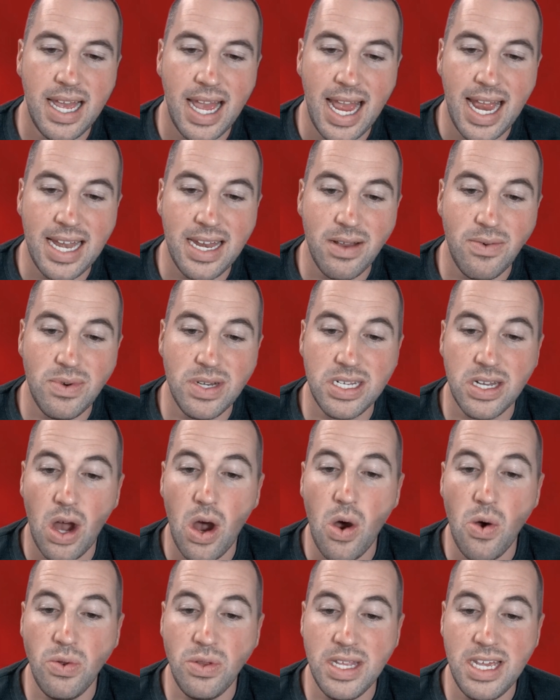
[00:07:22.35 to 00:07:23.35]
And it was
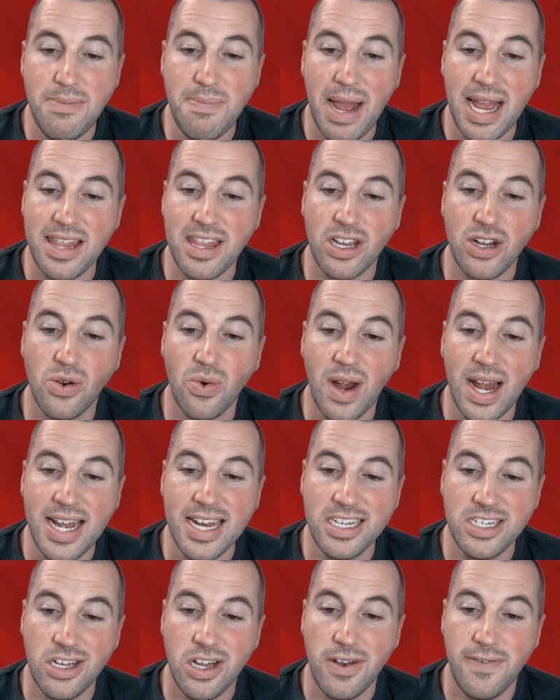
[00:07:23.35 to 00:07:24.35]
only by the
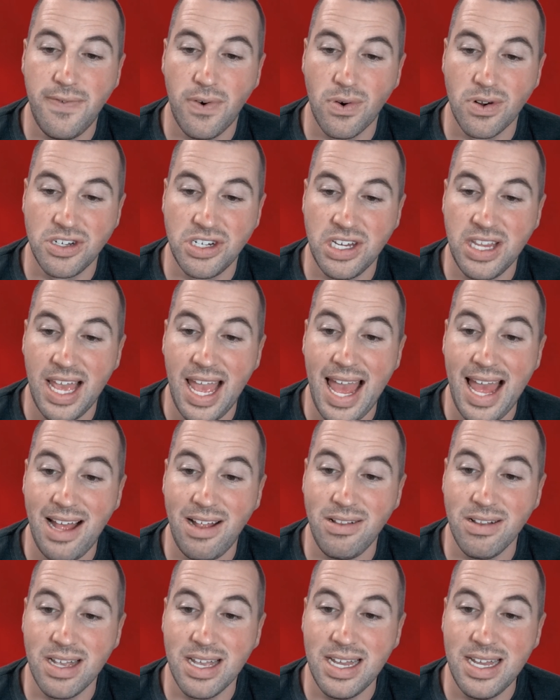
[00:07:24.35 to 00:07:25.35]
greatest good fortune that
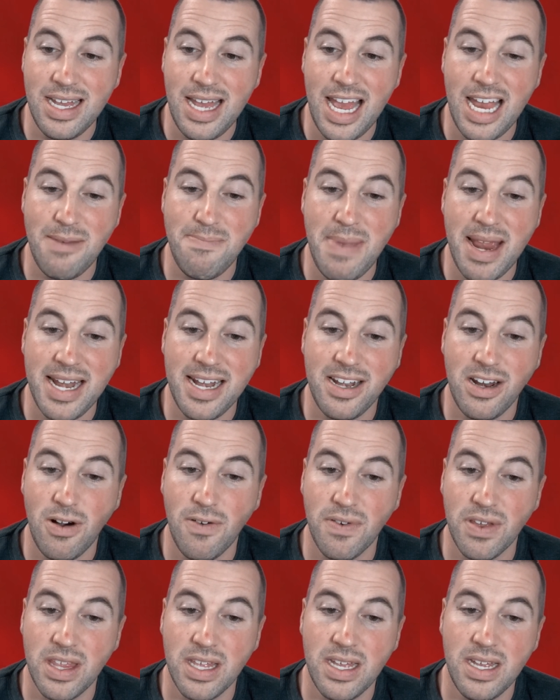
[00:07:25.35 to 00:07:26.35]
Helga had made it
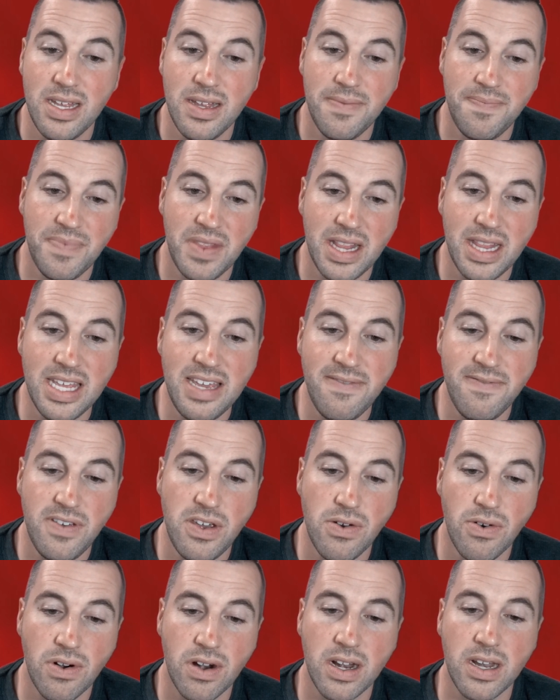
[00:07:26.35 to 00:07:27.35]
over the
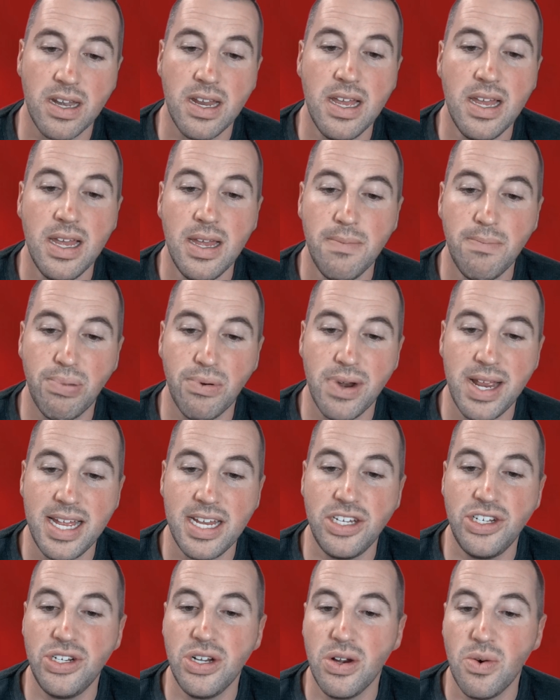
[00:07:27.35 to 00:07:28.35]
Limfjorden
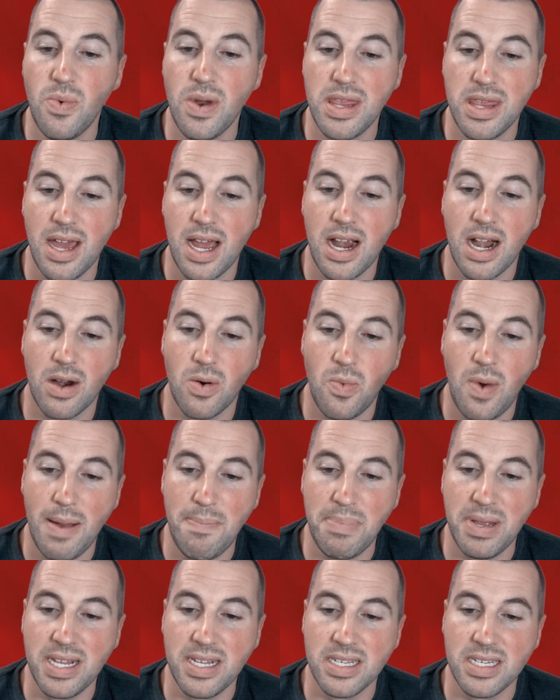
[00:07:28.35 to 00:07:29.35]
bridge with our
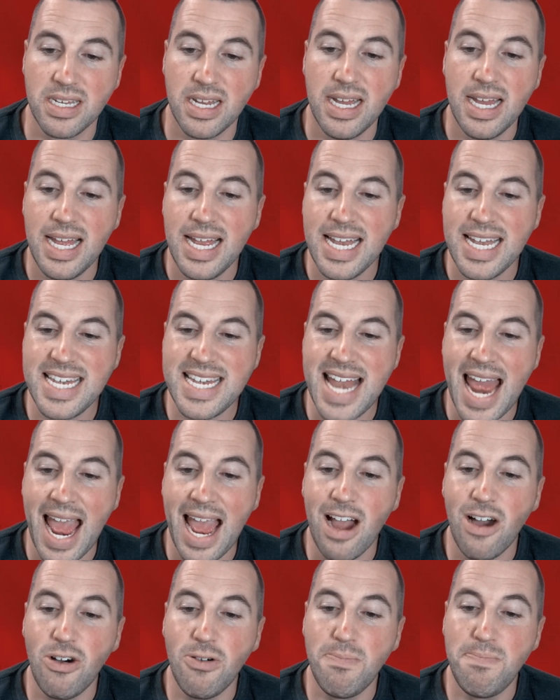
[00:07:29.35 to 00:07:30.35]
weapons,
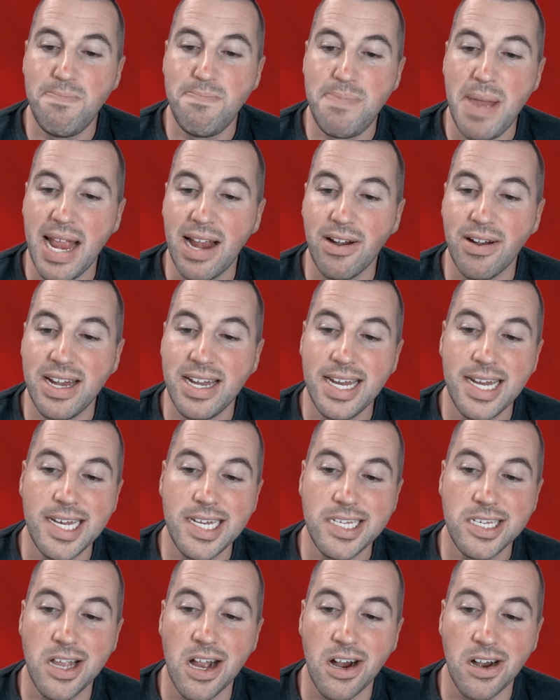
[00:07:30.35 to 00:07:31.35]
now buried in
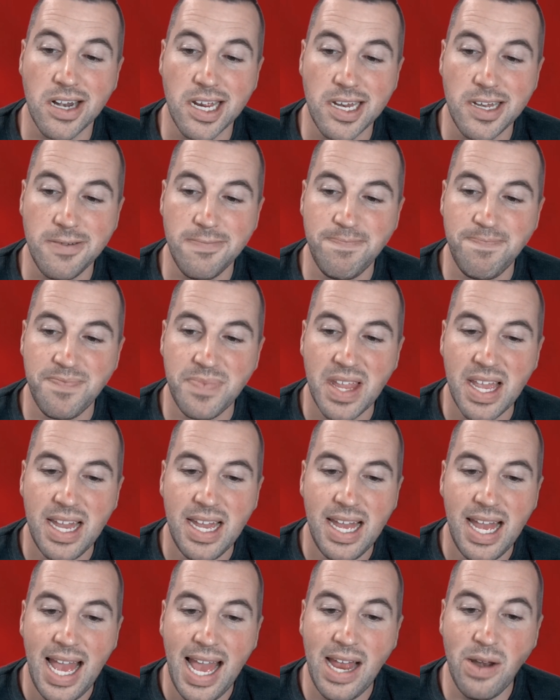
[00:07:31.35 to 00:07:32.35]
his garden.
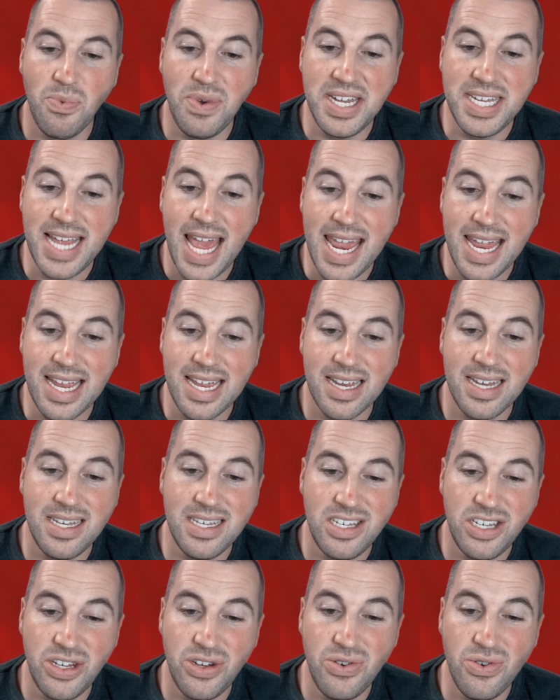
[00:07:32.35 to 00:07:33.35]
Had we taken
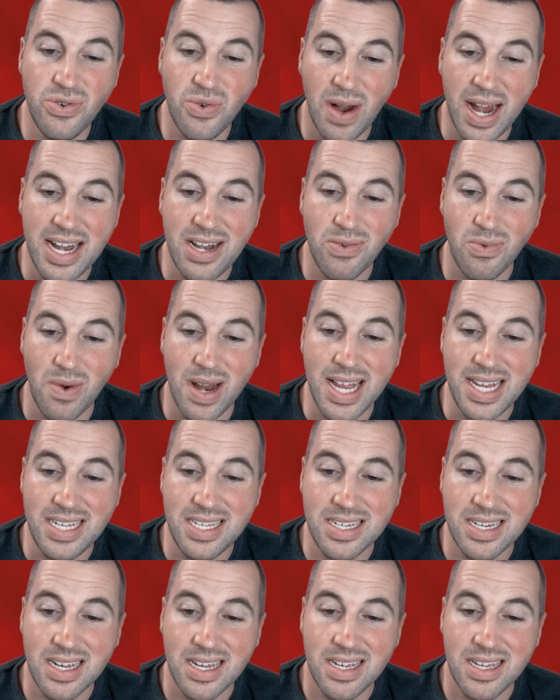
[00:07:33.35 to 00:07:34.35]
too great a
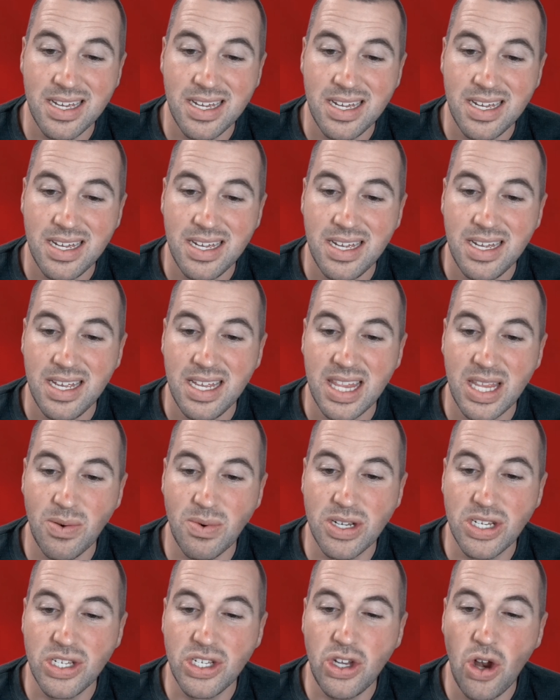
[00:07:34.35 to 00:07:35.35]
risk? There were
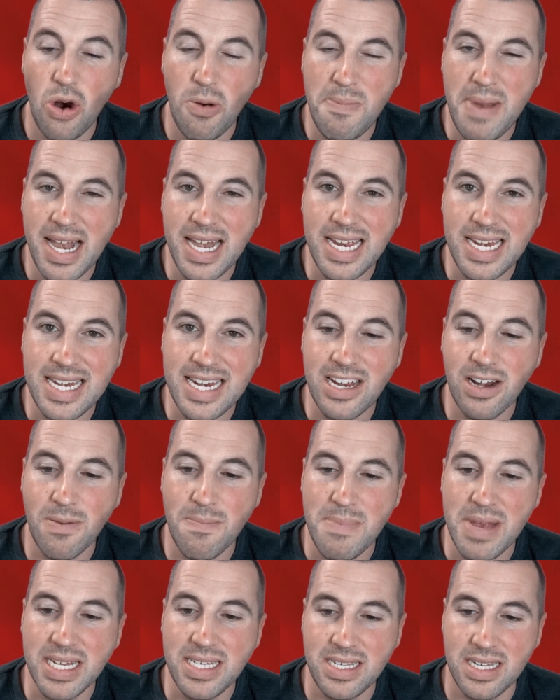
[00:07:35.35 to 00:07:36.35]
so many near
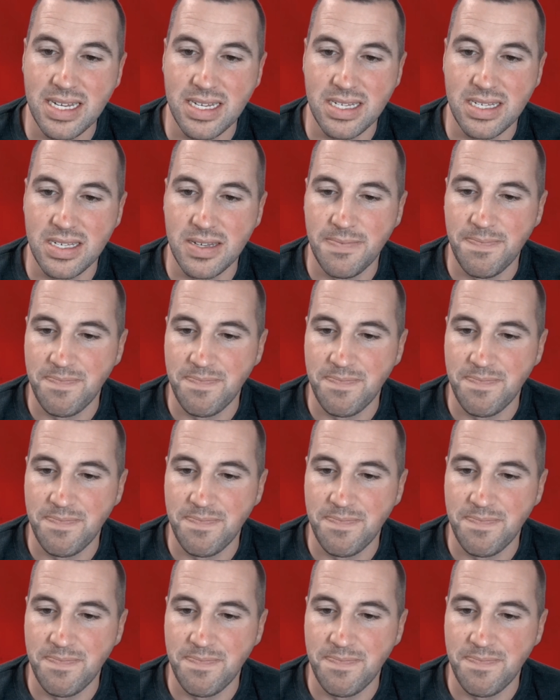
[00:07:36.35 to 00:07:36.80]
misses.